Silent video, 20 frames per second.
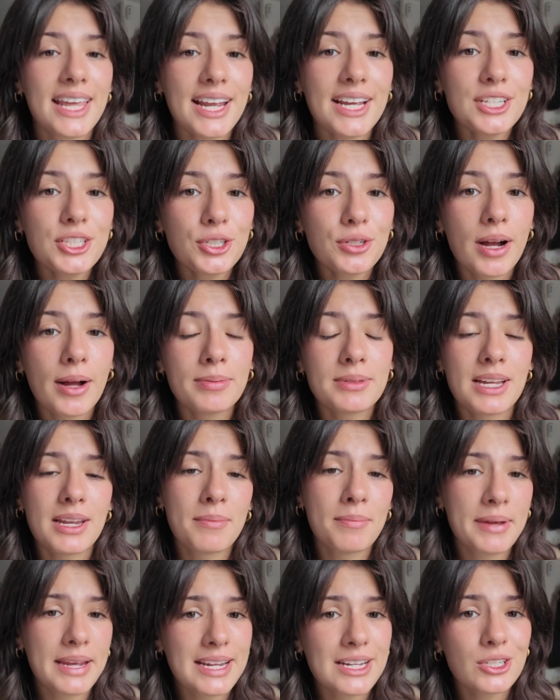they interrupt,
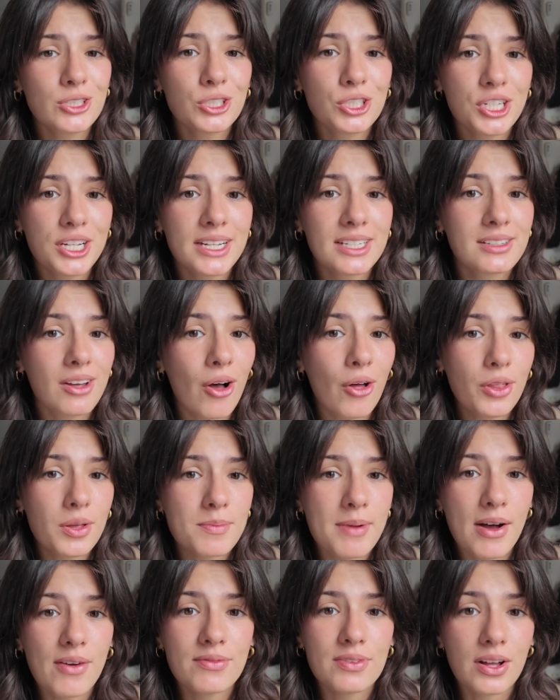and PLG is all
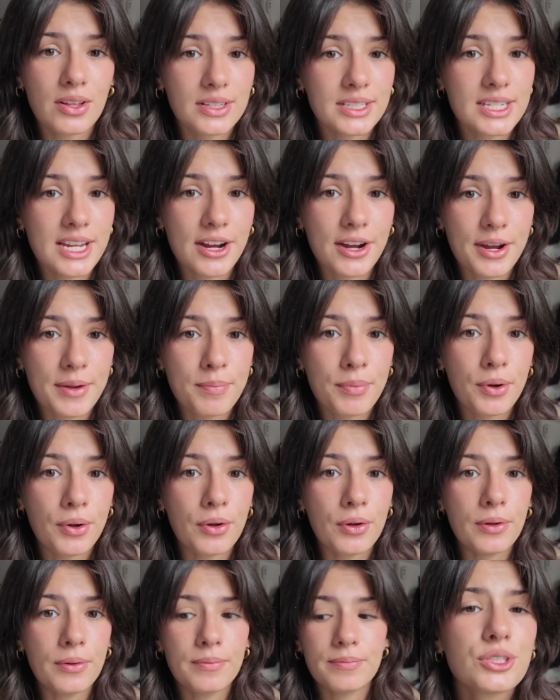about voluntary
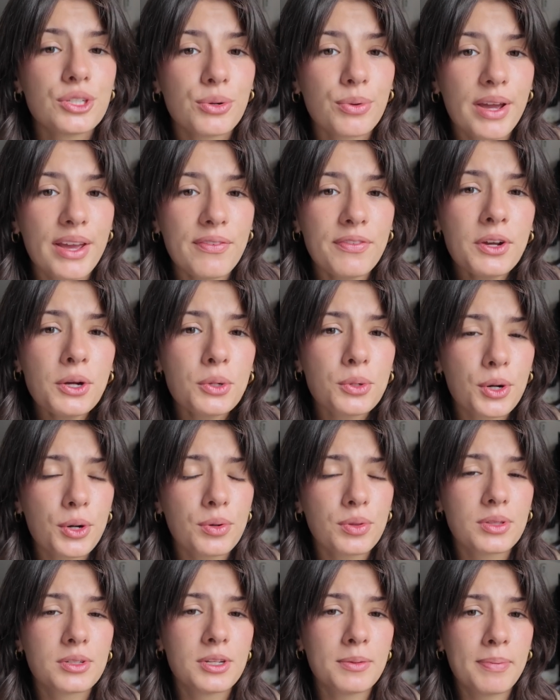pull. So if your
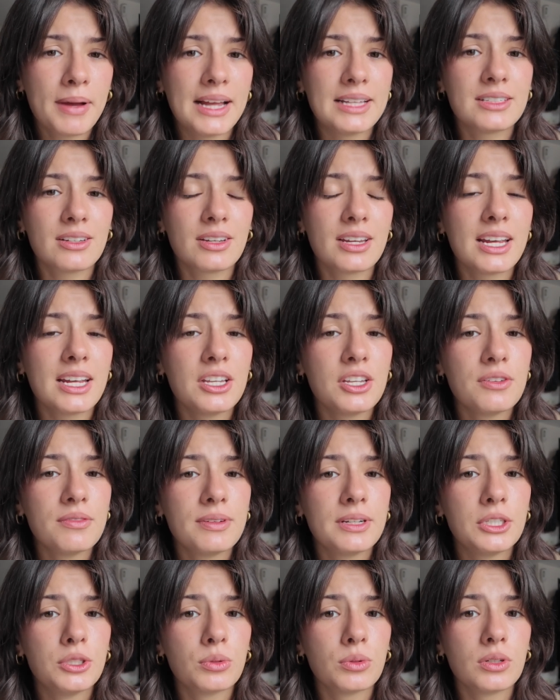growth depends on
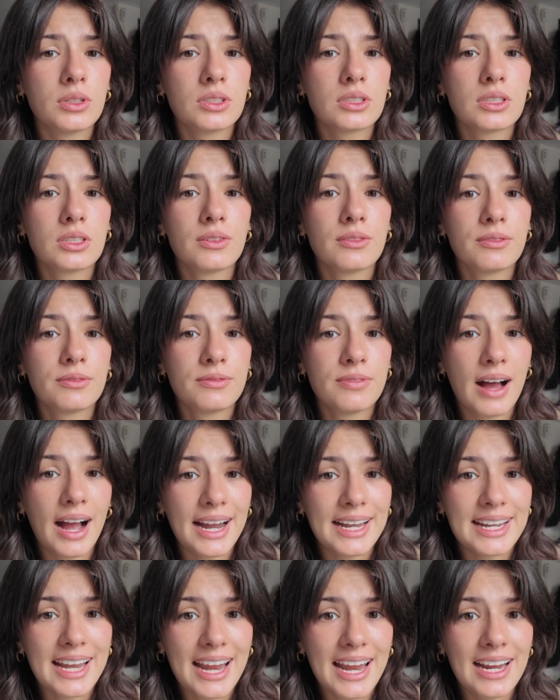individuals
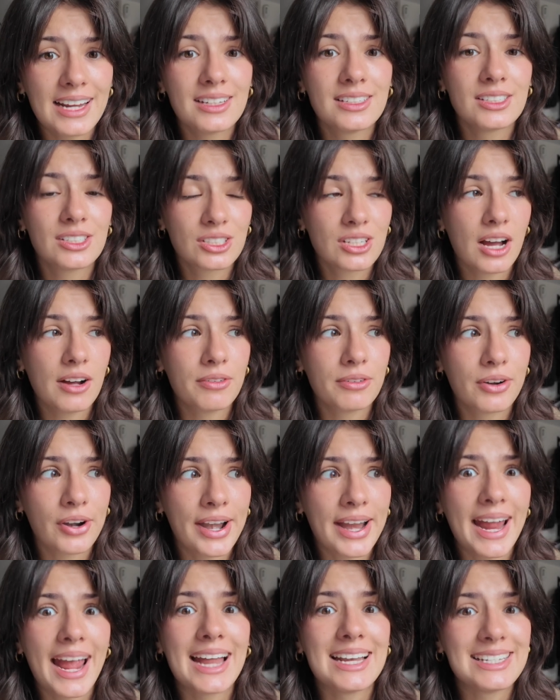finding,
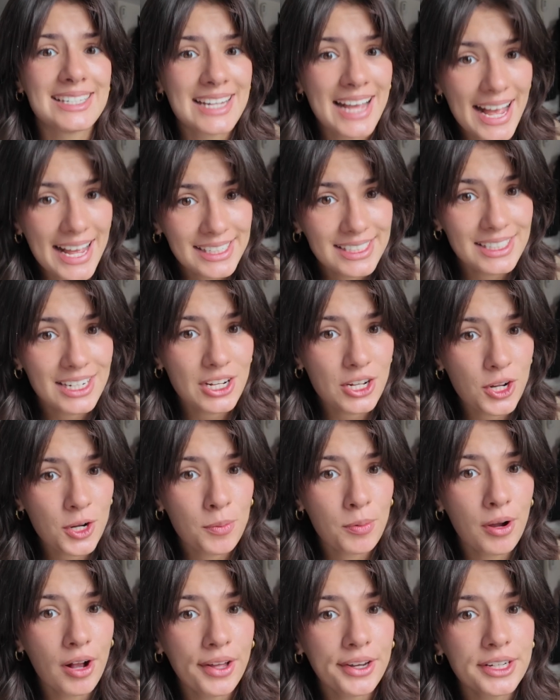discovering, and testing your
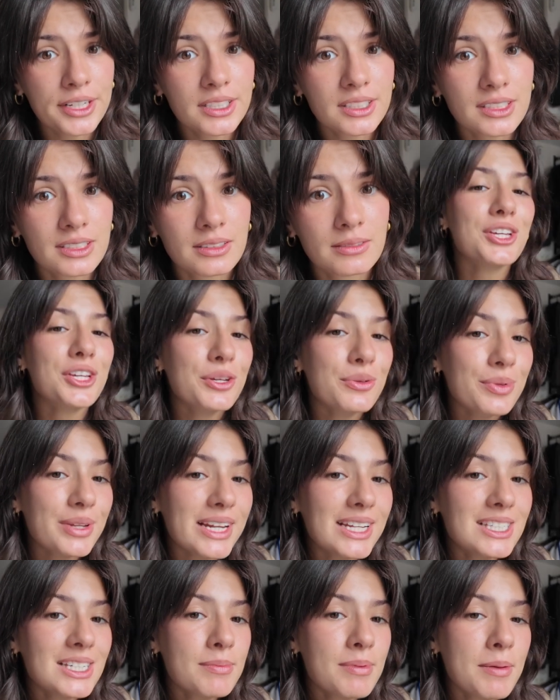products, you
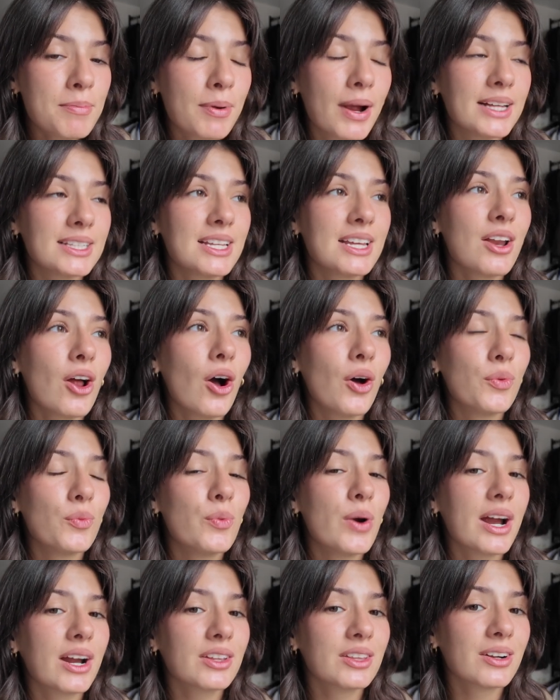need to be present on
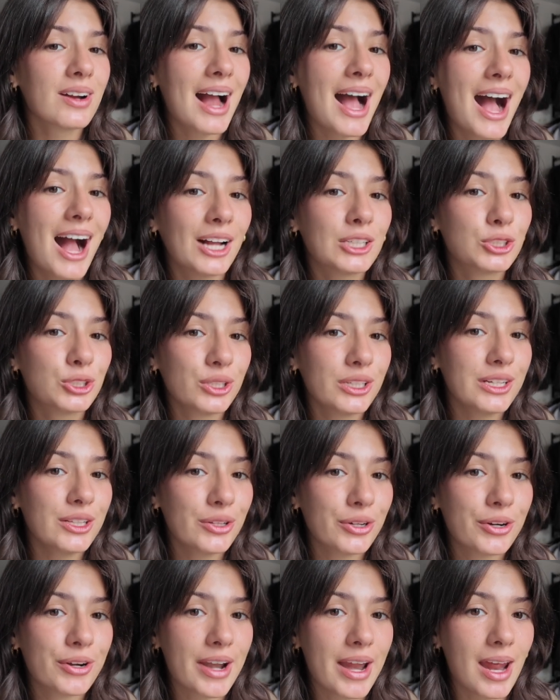where they're actually
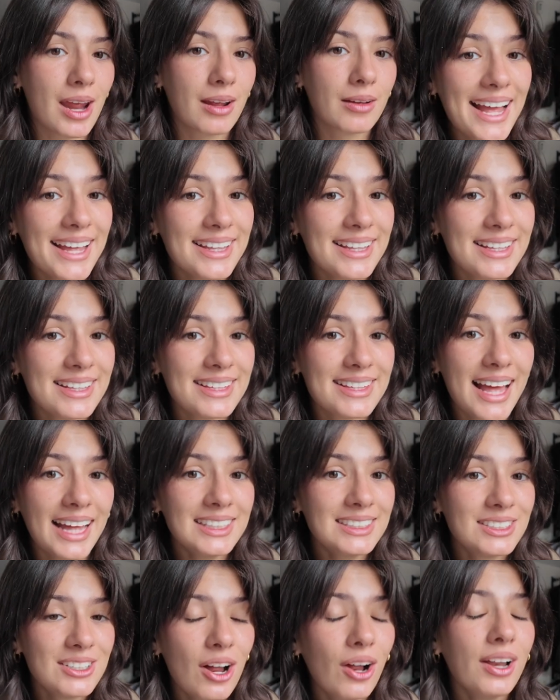learning. And
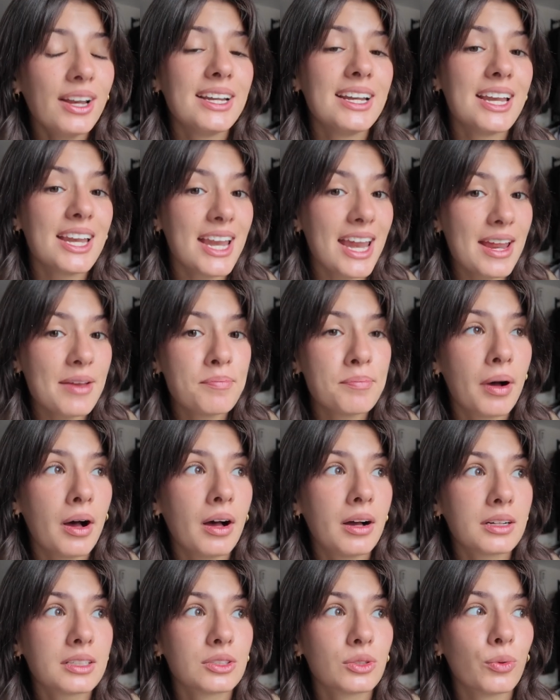that's not in an
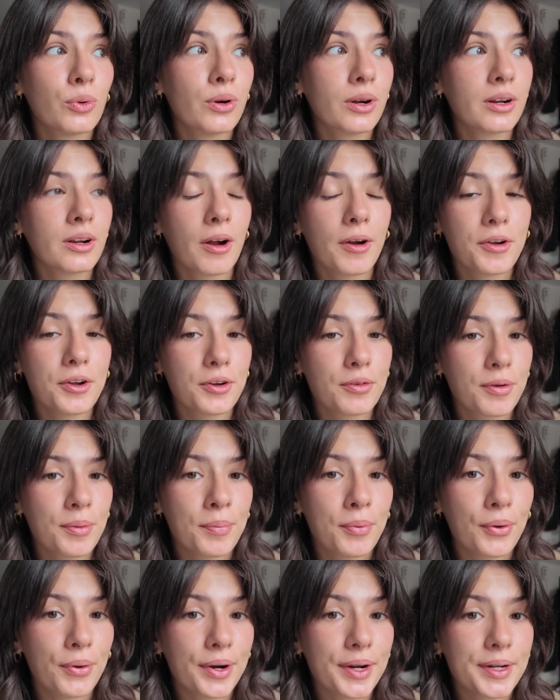inbox or a Gartner
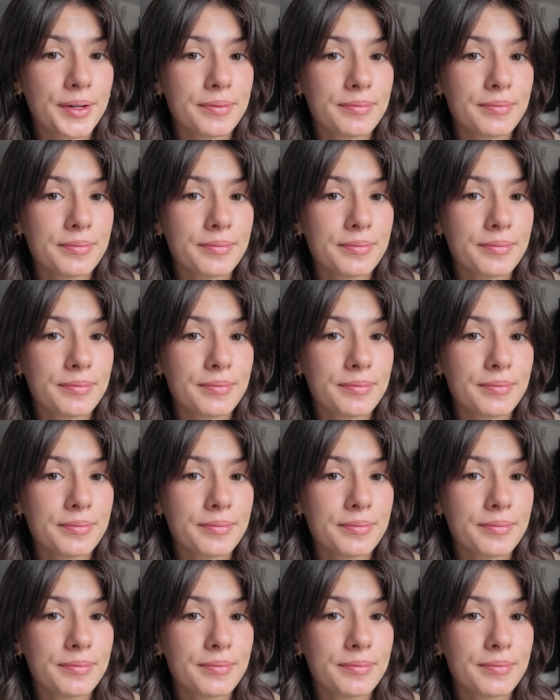report.